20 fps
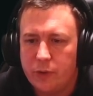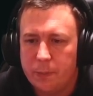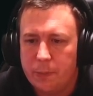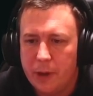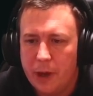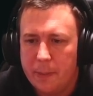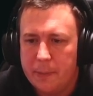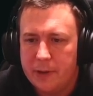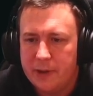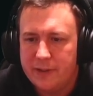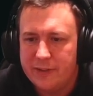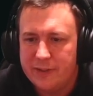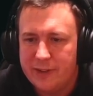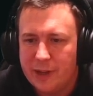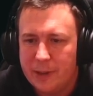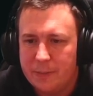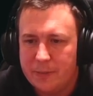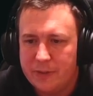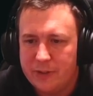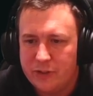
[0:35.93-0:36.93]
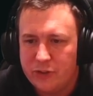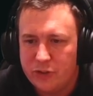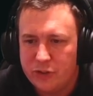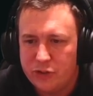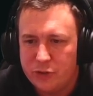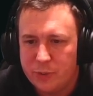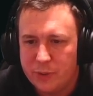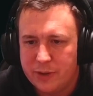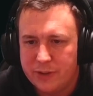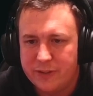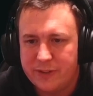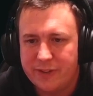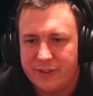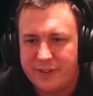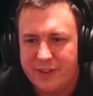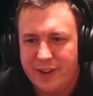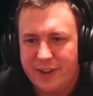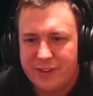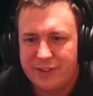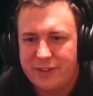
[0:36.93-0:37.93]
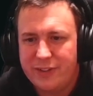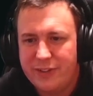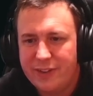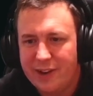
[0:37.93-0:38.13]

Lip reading: permanents named Sir Joshua and Sir Saxon,